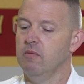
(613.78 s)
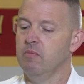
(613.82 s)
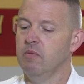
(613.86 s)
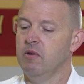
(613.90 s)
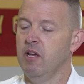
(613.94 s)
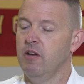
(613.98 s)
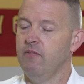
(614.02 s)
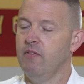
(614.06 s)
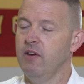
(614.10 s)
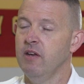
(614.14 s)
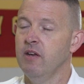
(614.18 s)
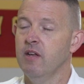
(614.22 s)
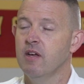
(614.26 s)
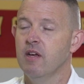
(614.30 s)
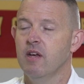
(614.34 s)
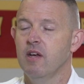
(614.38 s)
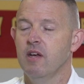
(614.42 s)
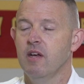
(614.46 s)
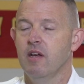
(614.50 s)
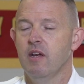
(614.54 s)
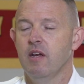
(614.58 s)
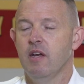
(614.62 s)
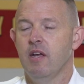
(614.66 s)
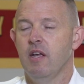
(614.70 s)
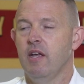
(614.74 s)
giving.
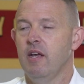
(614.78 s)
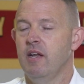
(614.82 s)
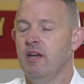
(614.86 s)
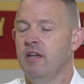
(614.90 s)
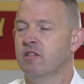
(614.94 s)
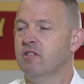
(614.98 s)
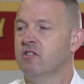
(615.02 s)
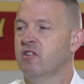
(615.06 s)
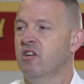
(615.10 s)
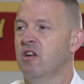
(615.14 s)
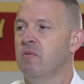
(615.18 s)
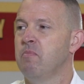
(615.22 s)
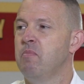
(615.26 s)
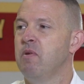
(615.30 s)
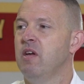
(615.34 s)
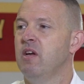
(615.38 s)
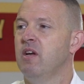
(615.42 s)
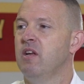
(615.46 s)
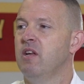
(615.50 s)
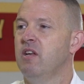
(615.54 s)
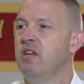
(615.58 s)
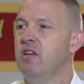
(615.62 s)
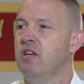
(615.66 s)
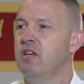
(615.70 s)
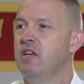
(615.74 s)
And it's going to be
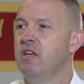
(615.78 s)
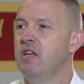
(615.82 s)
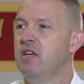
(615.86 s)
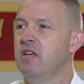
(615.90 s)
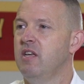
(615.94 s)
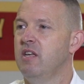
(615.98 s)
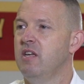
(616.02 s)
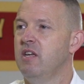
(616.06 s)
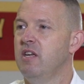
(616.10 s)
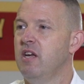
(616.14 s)
a